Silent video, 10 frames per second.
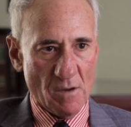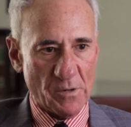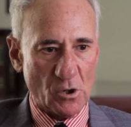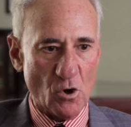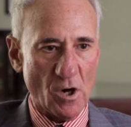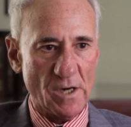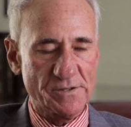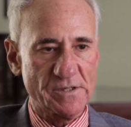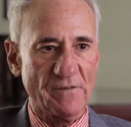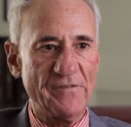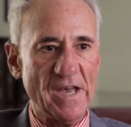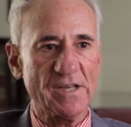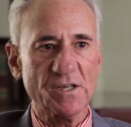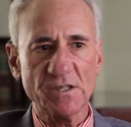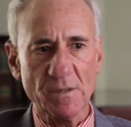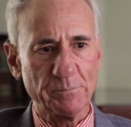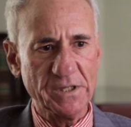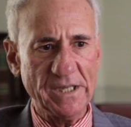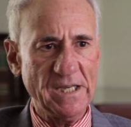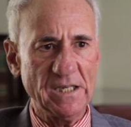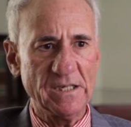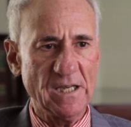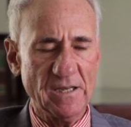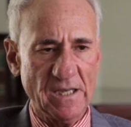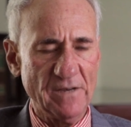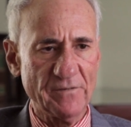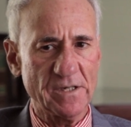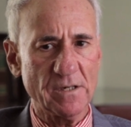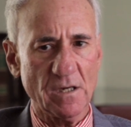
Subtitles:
because the failure to plead even